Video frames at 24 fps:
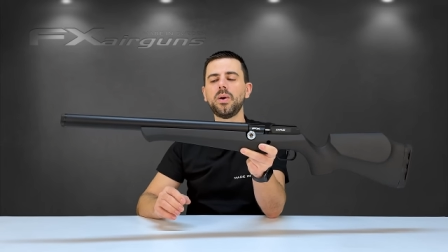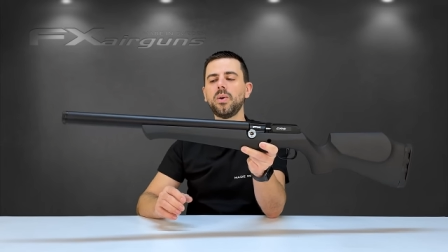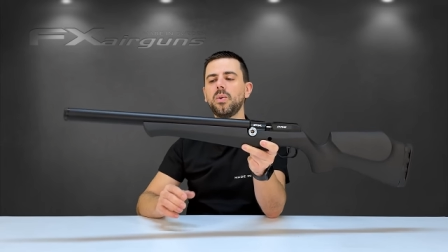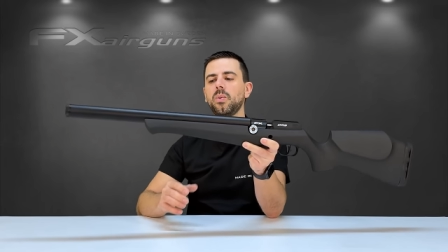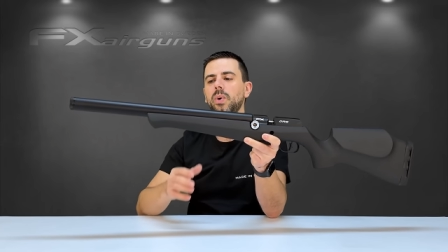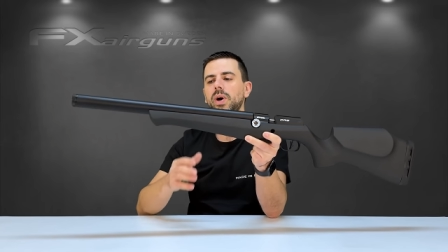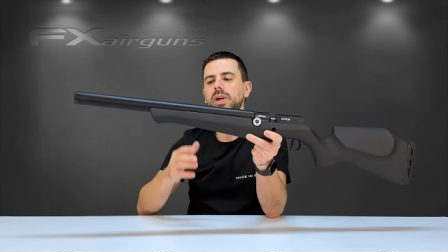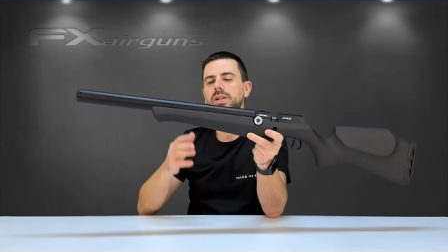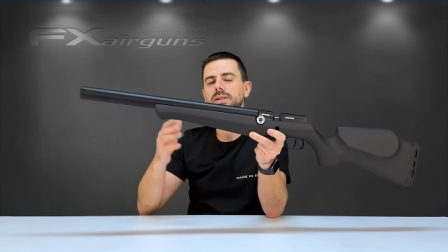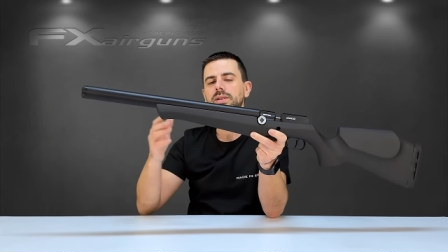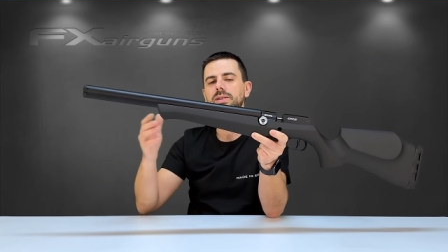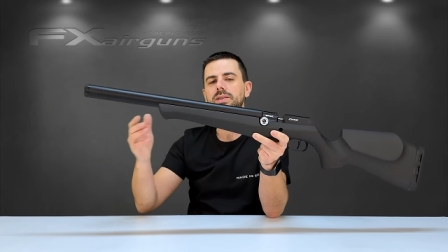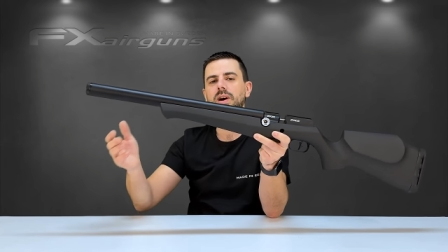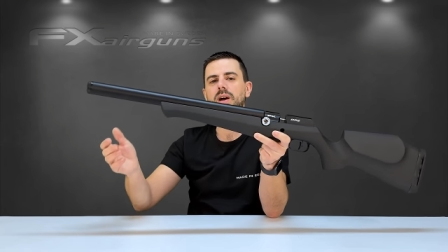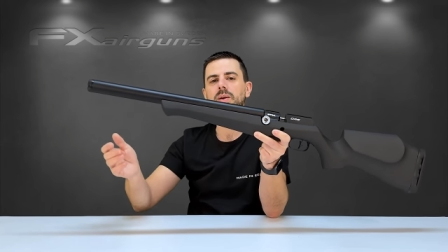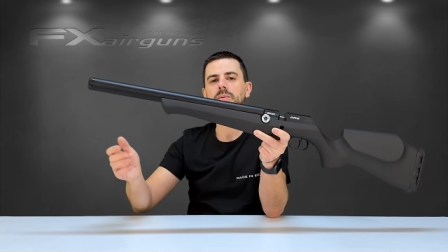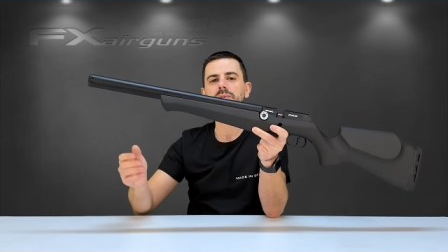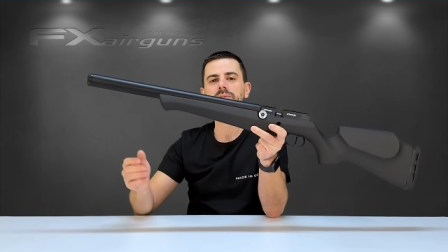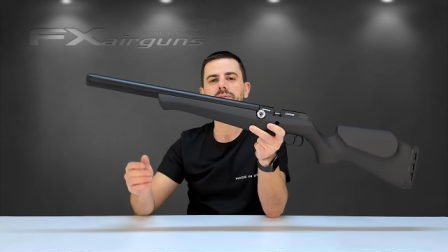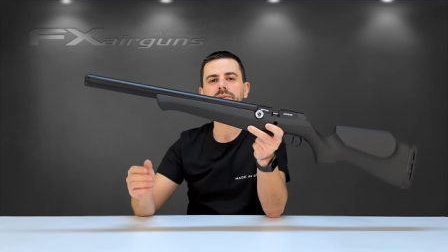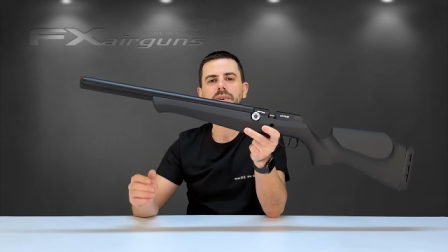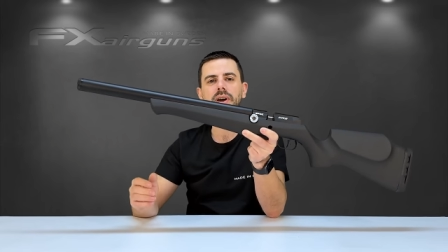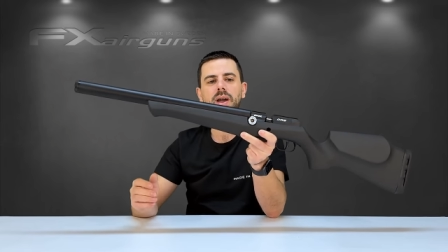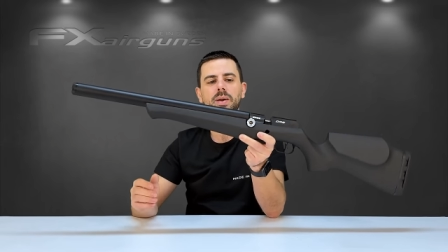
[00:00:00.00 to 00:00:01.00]
while the
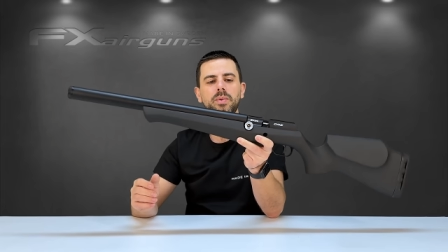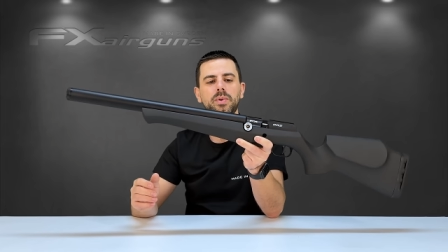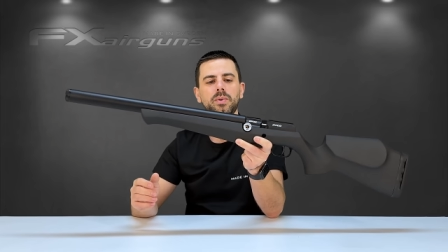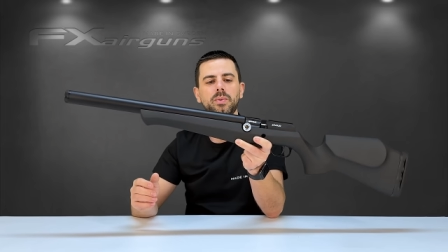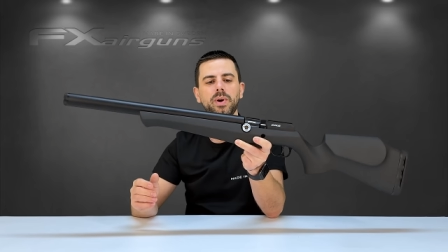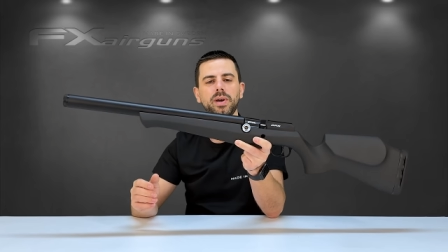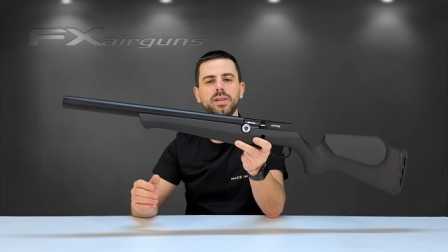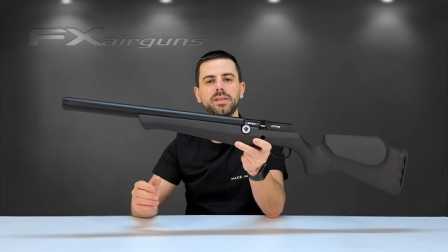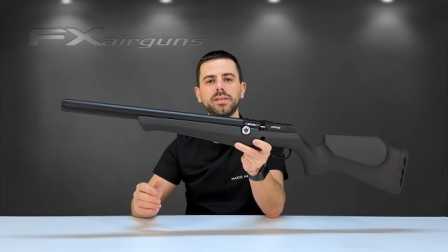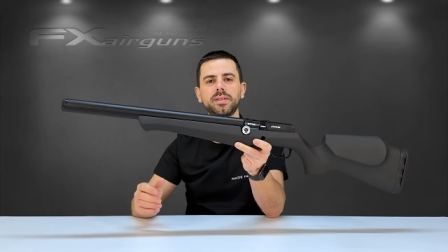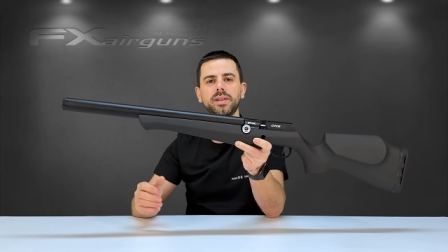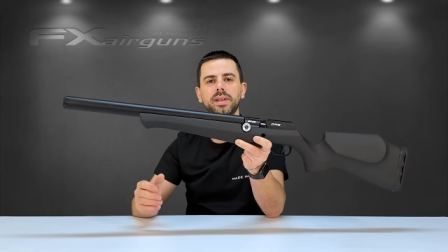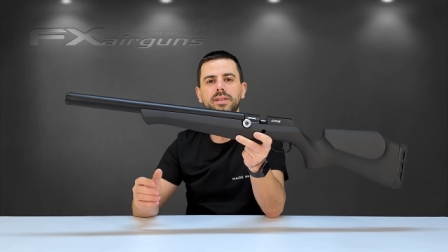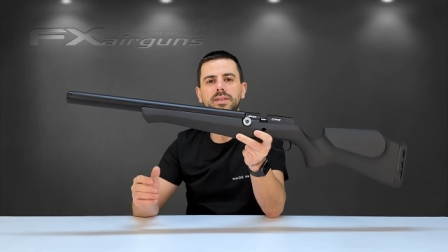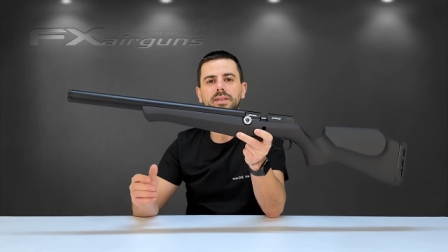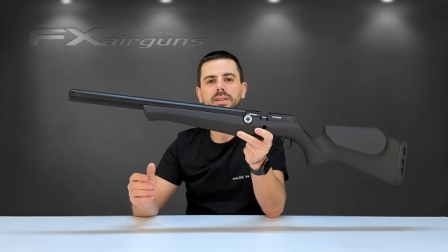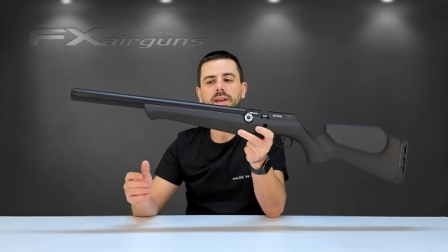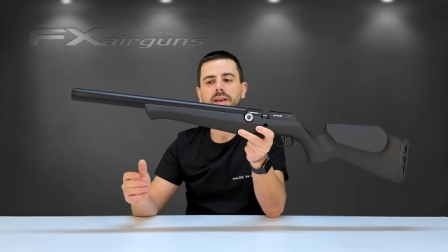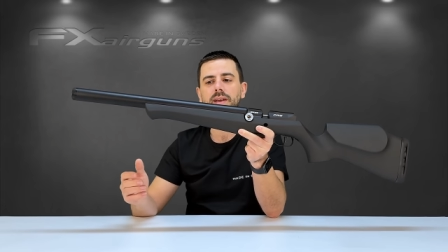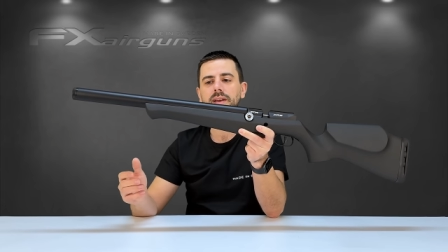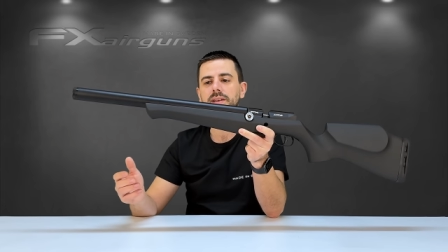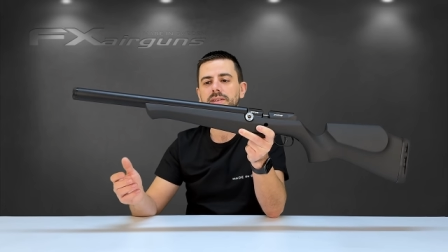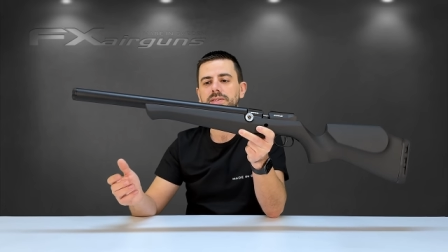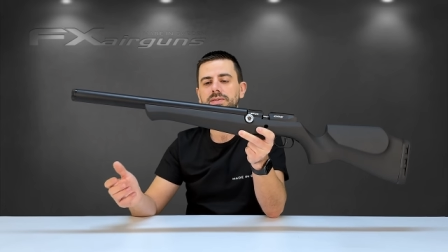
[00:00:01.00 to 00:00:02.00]
carbon fiber one that
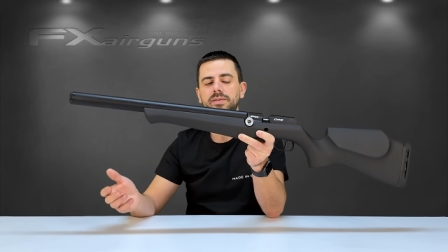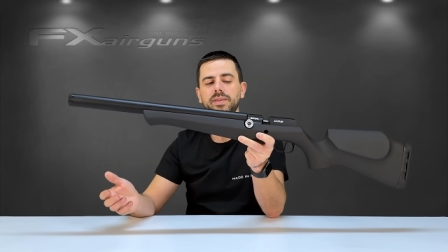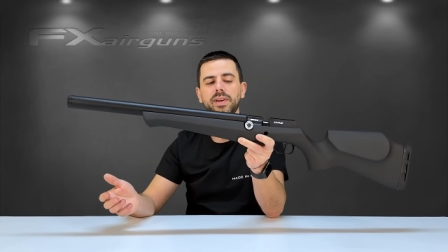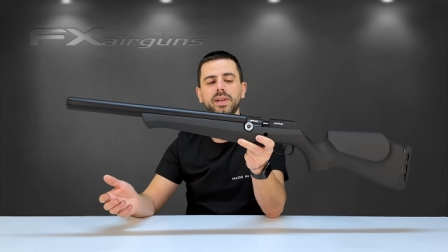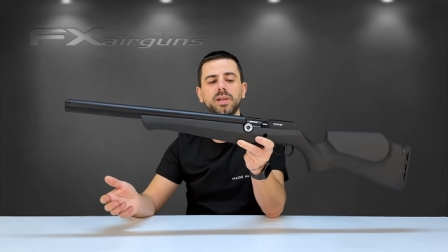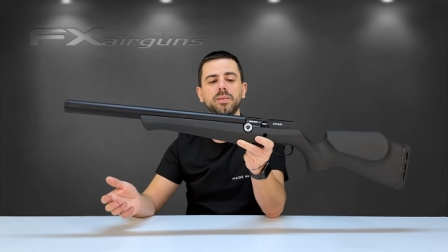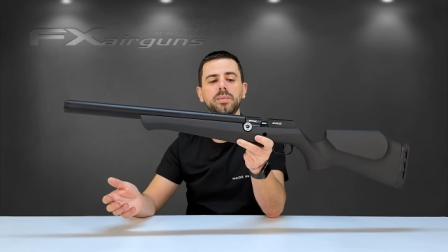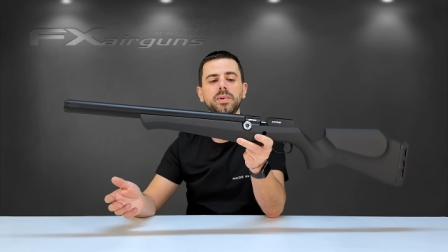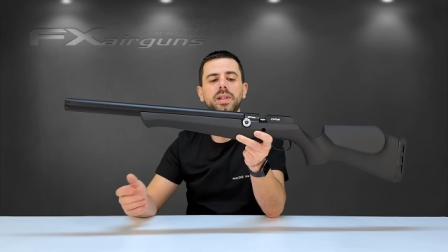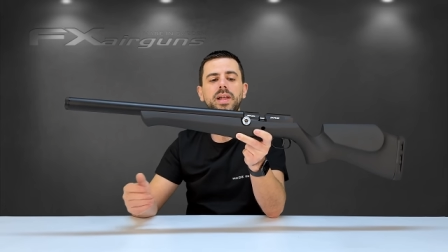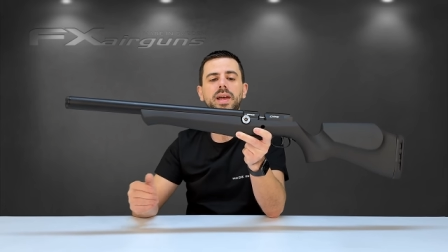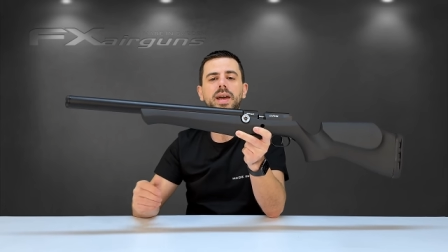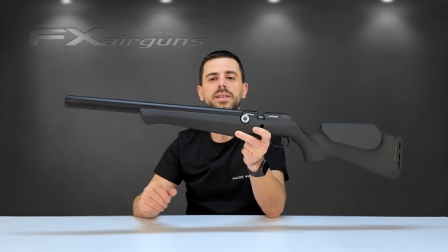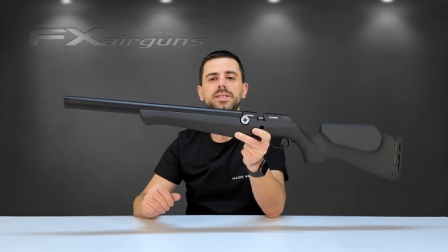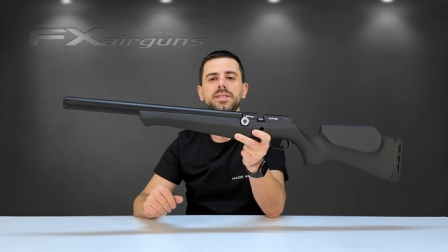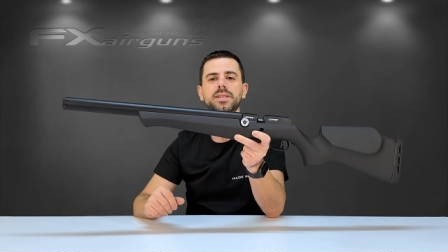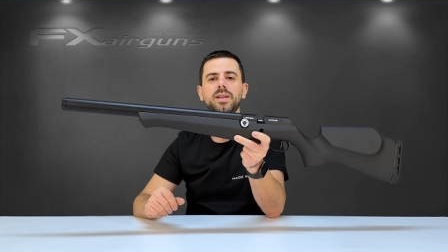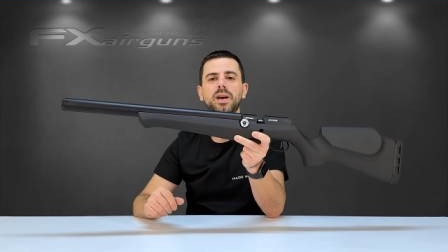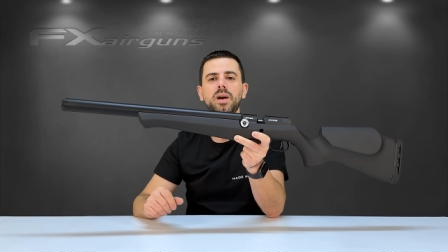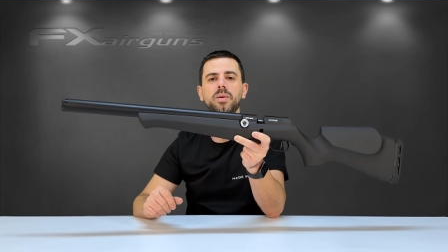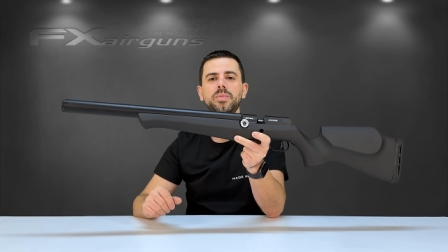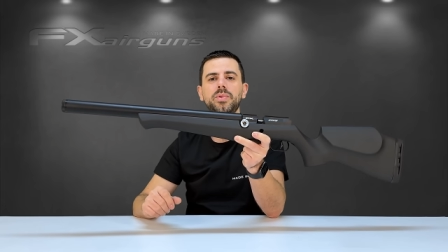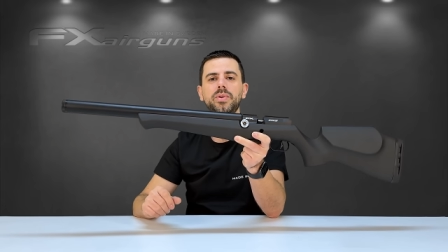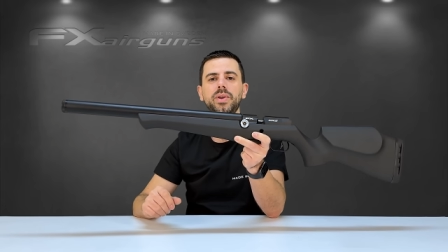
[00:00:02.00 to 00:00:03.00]
is available as an
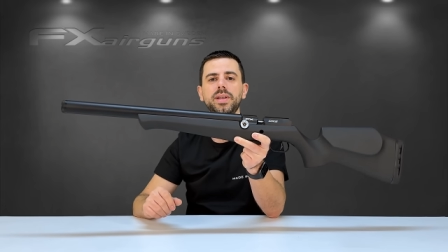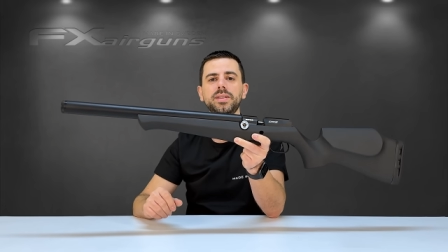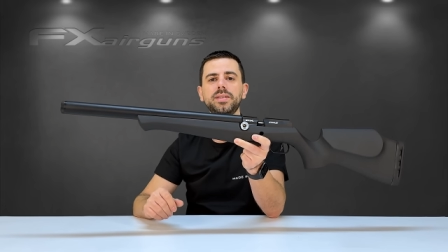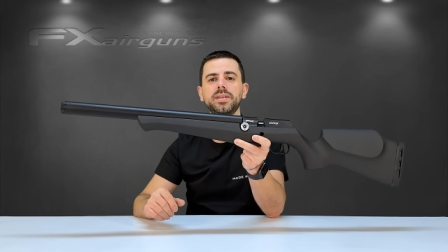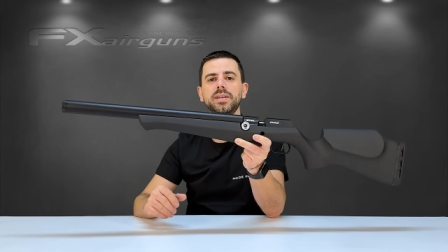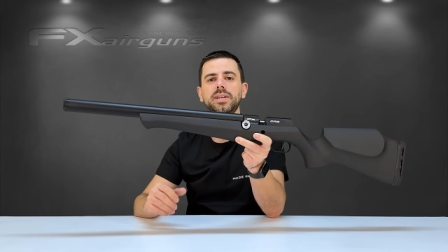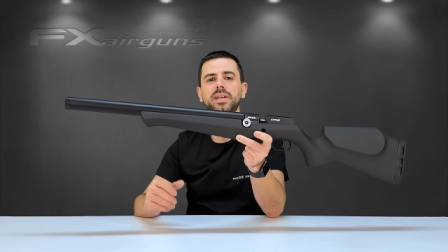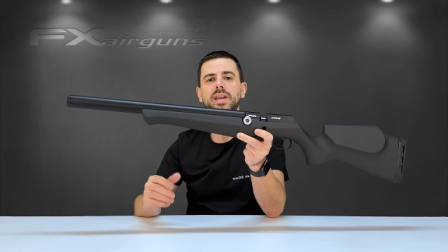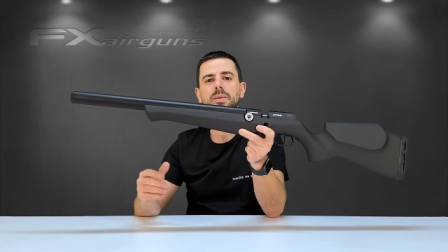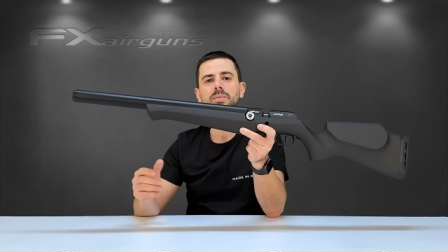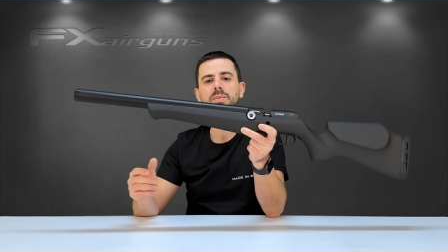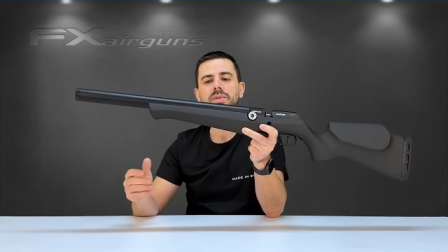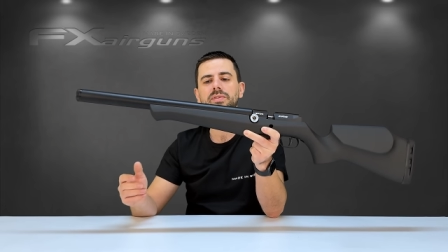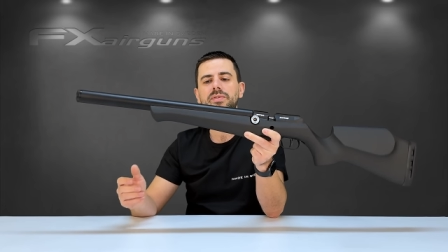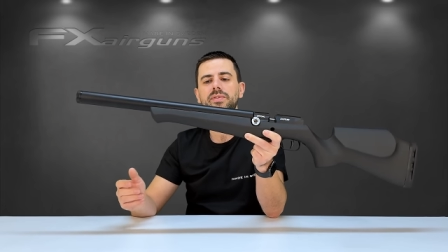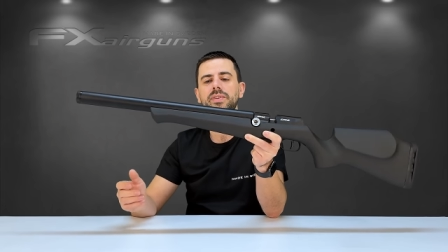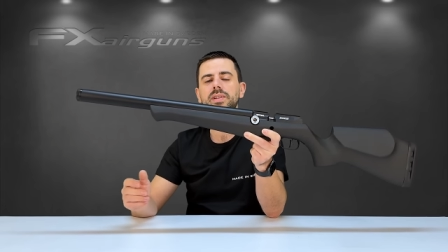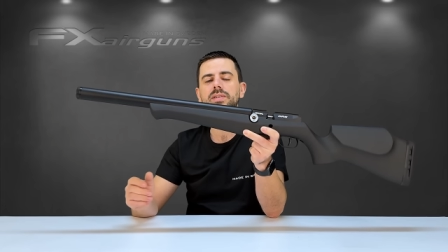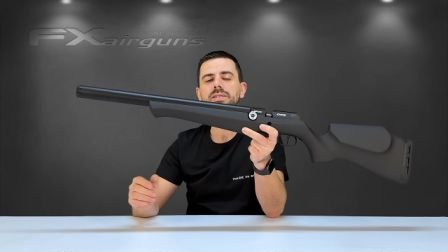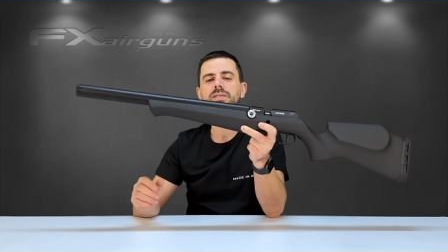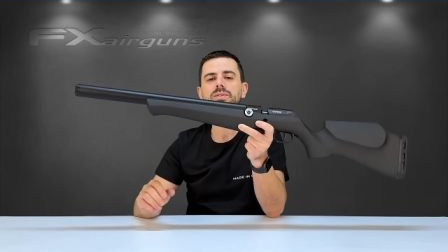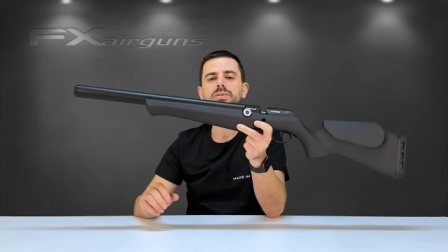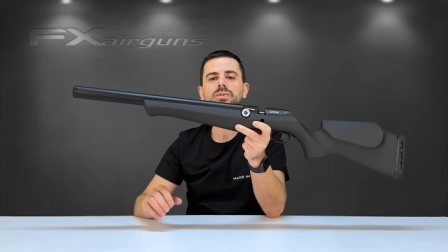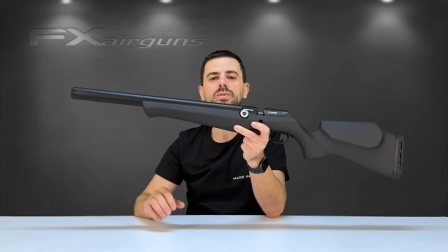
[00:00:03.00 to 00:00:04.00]
upgrade can be filled